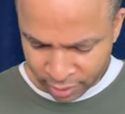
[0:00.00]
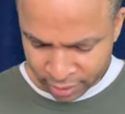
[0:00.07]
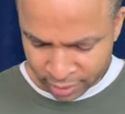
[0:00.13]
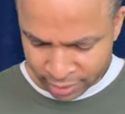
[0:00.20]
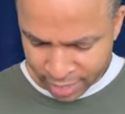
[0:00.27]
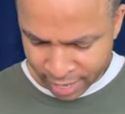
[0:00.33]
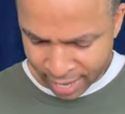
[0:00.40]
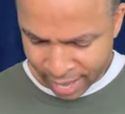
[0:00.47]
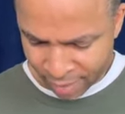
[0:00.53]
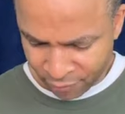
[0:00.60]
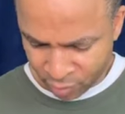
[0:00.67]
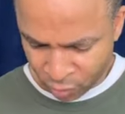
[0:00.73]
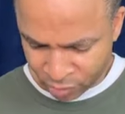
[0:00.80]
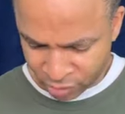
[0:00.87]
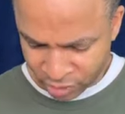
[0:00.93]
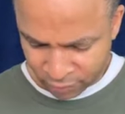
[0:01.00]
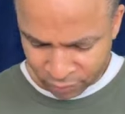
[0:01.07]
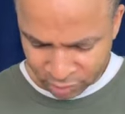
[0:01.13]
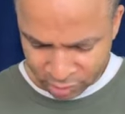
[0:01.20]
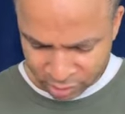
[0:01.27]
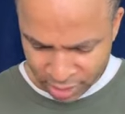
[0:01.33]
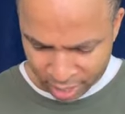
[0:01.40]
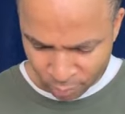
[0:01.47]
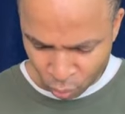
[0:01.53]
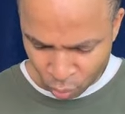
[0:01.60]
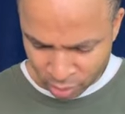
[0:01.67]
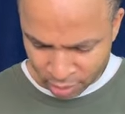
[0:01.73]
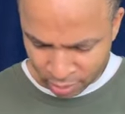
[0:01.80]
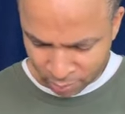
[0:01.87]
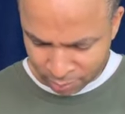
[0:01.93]
He that having received the sop
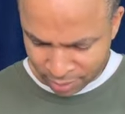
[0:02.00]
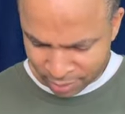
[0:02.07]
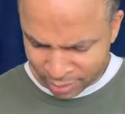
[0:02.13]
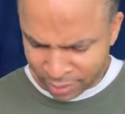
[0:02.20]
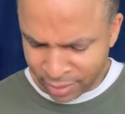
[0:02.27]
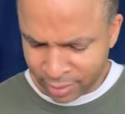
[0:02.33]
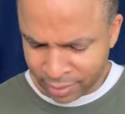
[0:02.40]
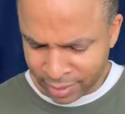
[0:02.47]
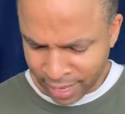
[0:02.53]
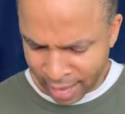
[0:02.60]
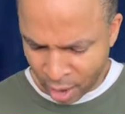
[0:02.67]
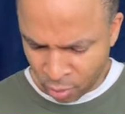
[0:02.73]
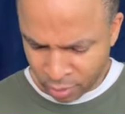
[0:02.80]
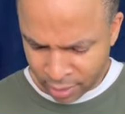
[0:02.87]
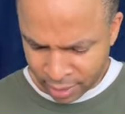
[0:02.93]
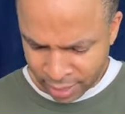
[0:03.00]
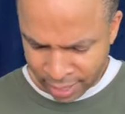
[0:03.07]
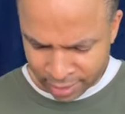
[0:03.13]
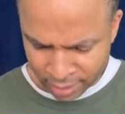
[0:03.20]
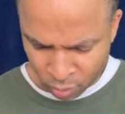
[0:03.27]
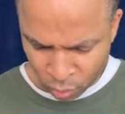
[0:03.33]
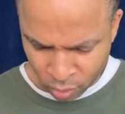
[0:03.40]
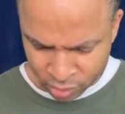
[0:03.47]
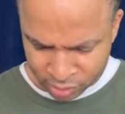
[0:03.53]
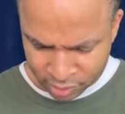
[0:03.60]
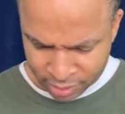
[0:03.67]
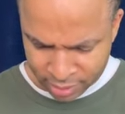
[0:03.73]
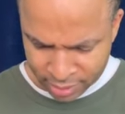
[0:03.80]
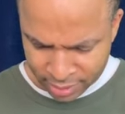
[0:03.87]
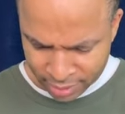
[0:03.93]
went immediately out, and it
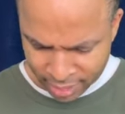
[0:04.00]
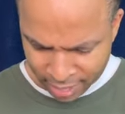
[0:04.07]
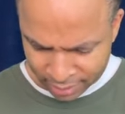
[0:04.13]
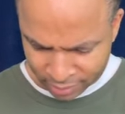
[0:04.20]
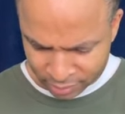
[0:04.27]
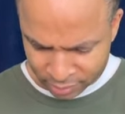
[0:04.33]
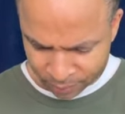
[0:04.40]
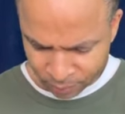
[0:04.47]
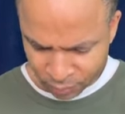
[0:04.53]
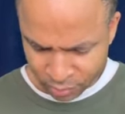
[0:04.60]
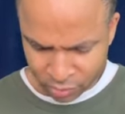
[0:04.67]
was night.